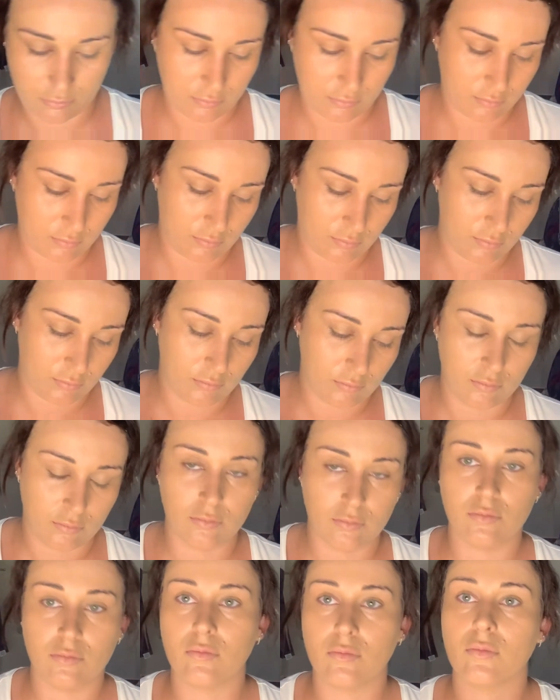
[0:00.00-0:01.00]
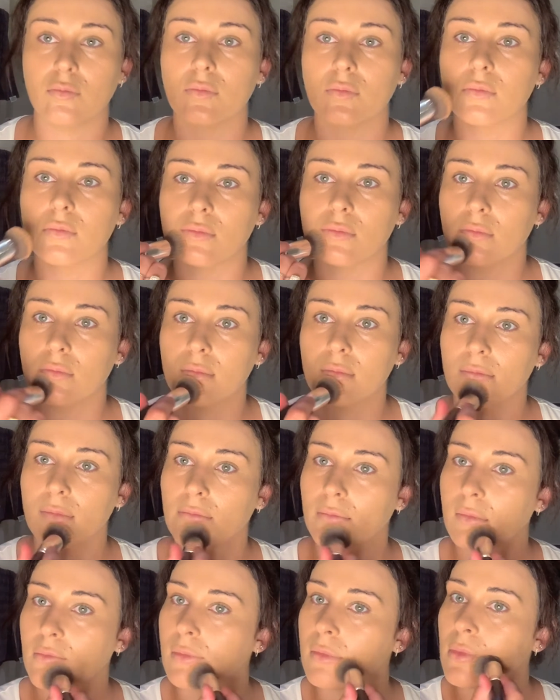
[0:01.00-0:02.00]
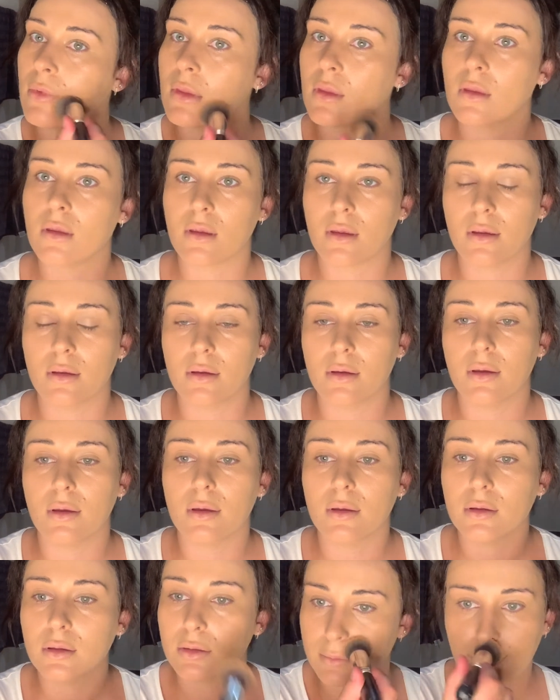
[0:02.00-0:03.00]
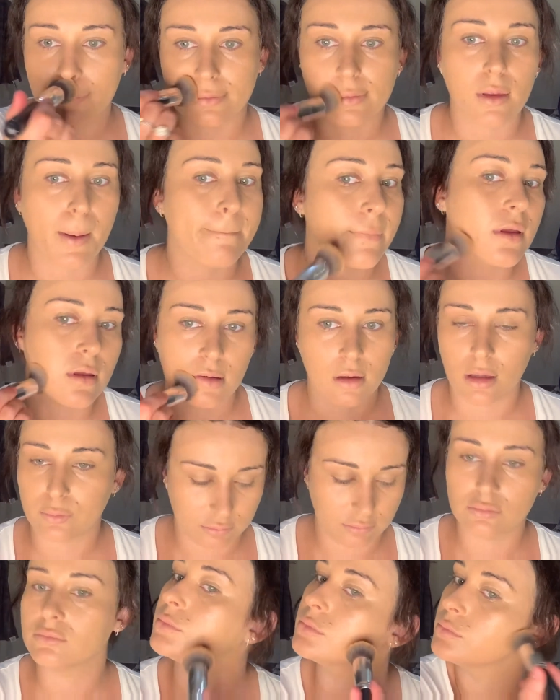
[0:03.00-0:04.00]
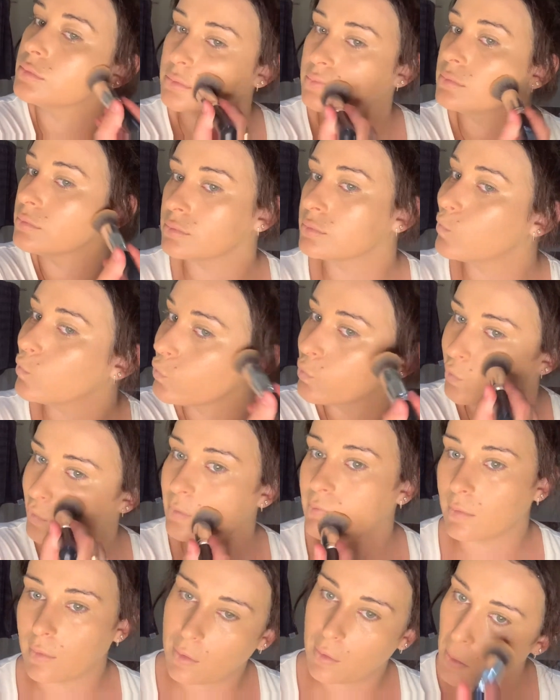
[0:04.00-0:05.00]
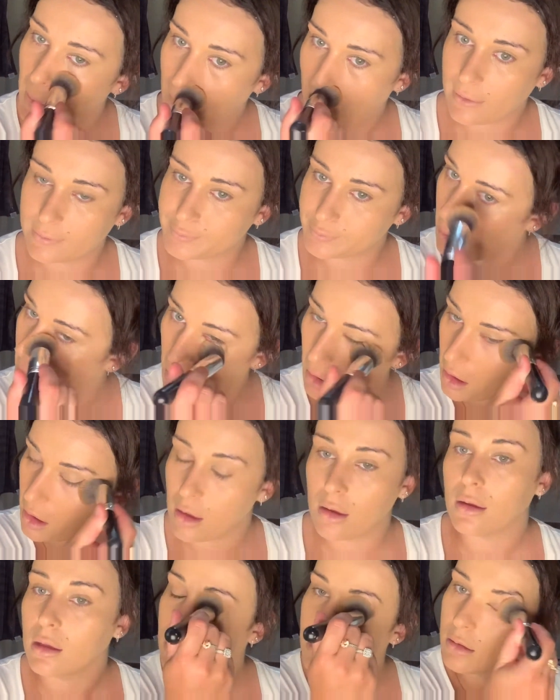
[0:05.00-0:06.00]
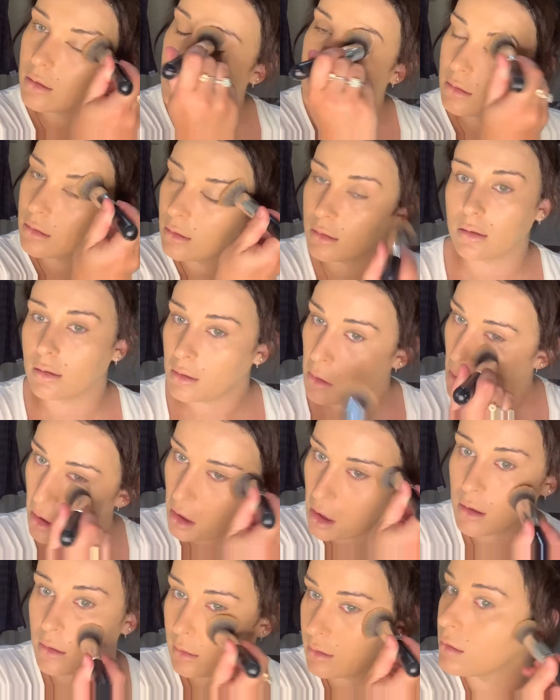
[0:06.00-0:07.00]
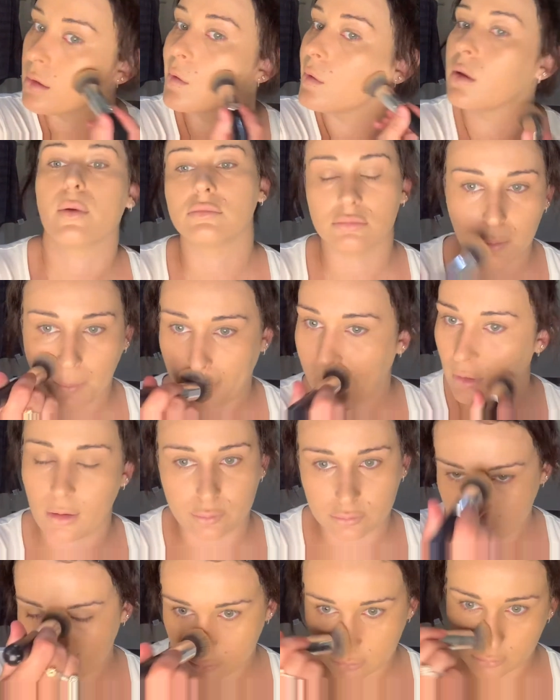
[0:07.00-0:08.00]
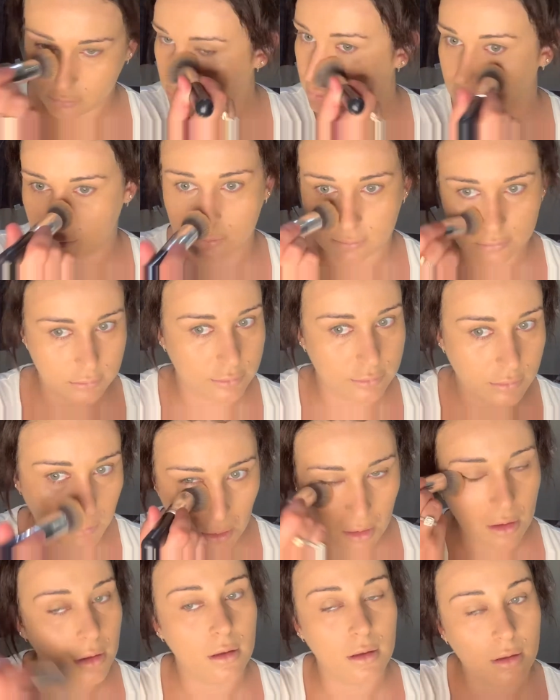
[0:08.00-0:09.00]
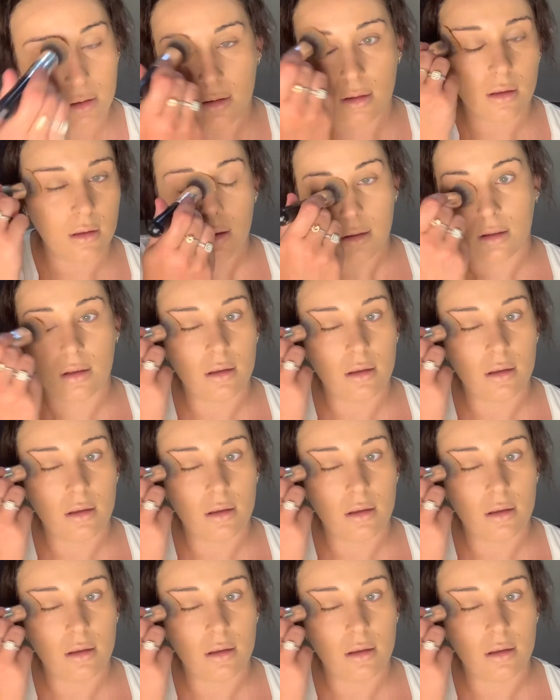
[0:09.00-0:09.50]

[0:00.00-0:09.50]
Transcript: this part, you want to dab it on. You don't want to do circular motions where you would spread and move the foundation. I'm going for a matte look. I have very